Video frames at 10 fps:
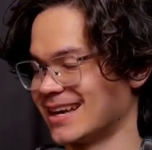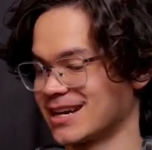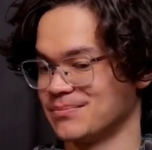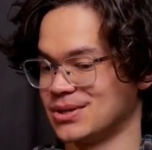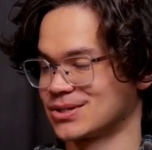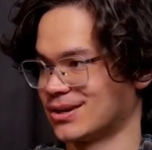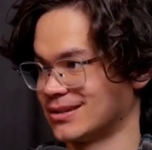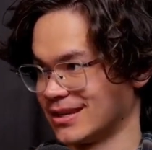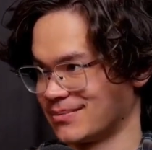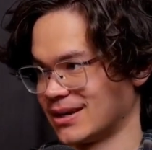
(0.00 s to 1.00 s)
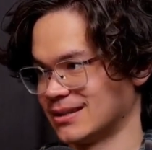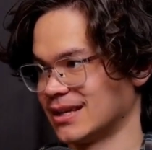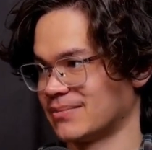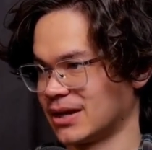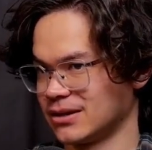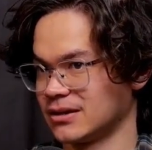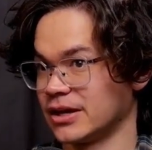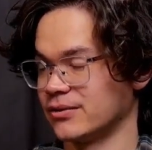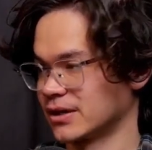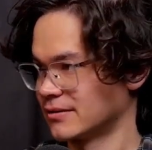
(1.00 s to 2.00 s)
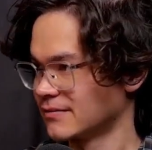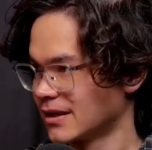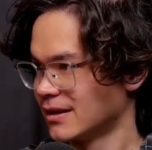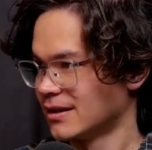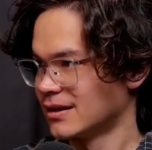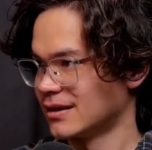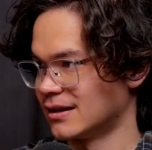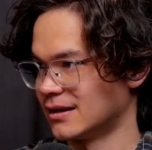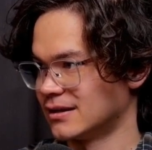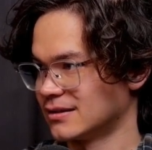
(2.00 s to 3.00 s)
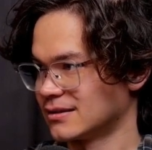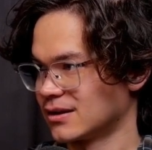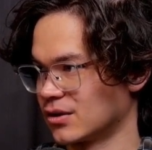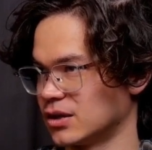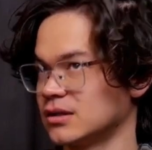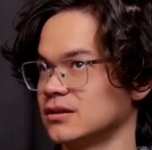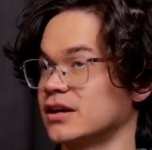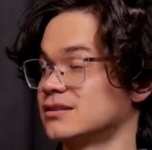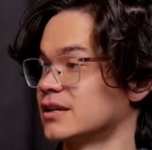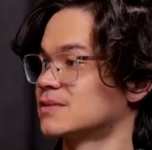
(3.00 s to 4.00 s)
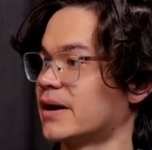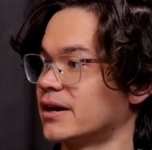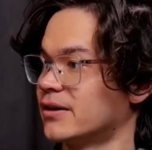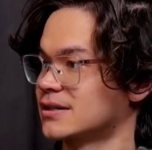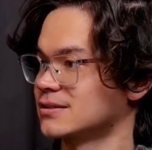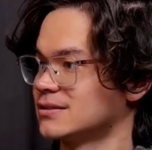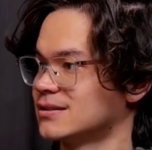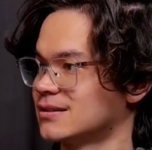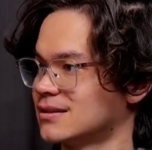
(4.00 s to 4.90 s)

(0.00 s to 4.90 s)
That company is called Light by Nyoka, or Lux Bio actually.